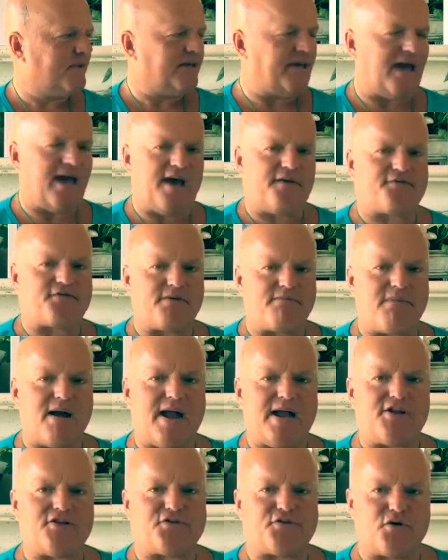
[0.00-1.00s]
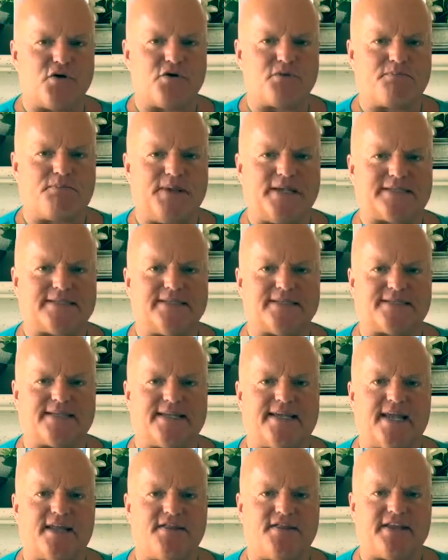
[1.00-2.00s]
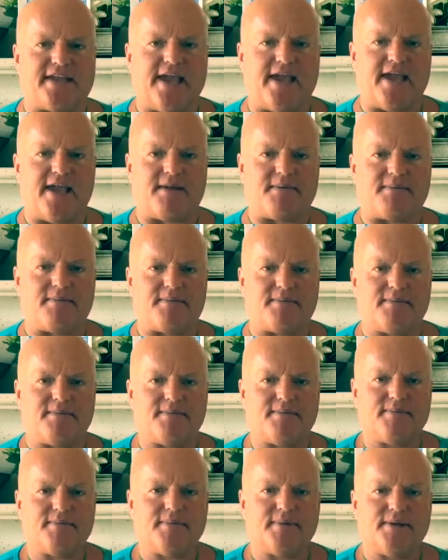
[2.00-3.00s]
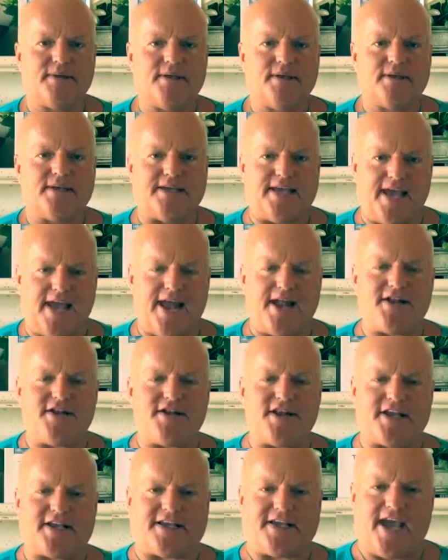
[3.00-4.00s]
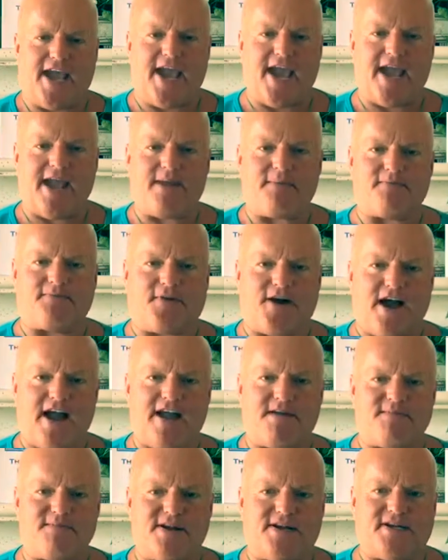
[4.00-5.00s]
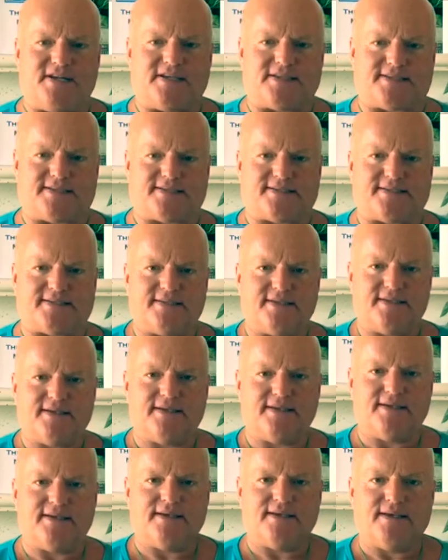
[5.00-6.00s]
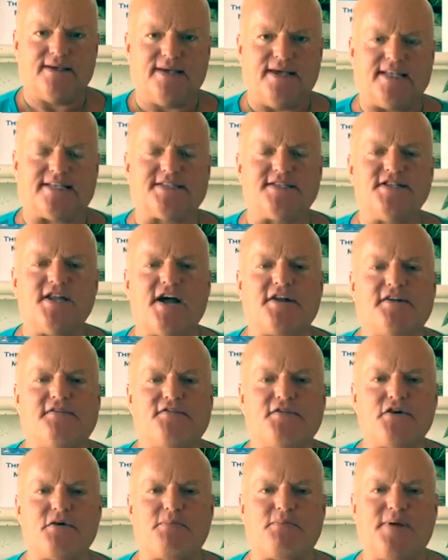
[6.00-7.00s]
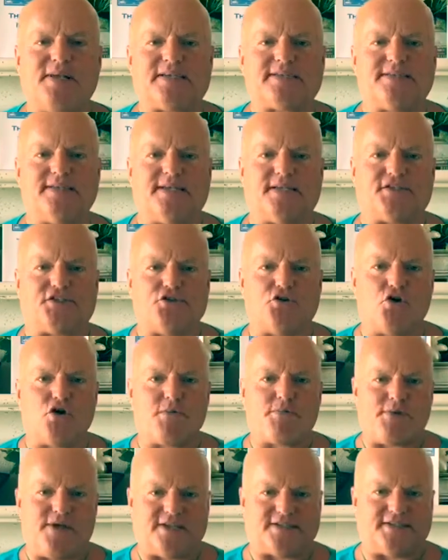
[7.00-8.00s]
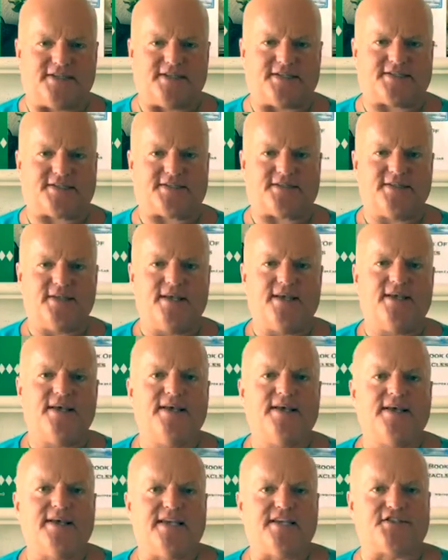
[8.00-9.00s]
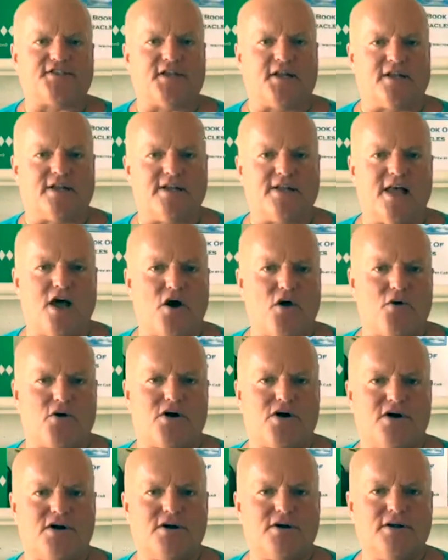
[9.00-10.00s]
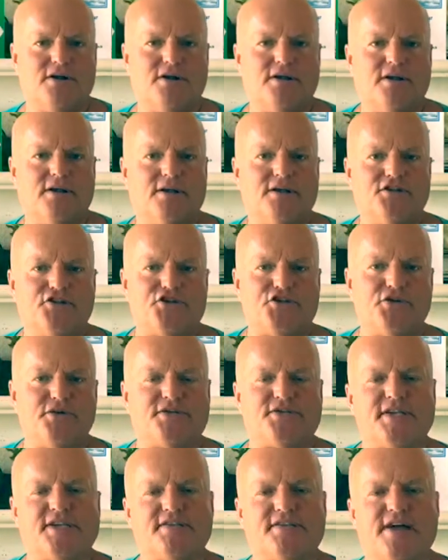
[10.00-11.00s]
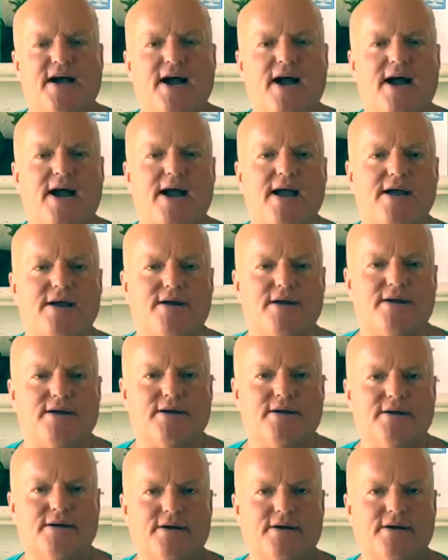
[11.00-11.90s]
You have to mind your own business to get in the game. Get in the game five minutes. It's none of your business. Your business is the lower choosing the higher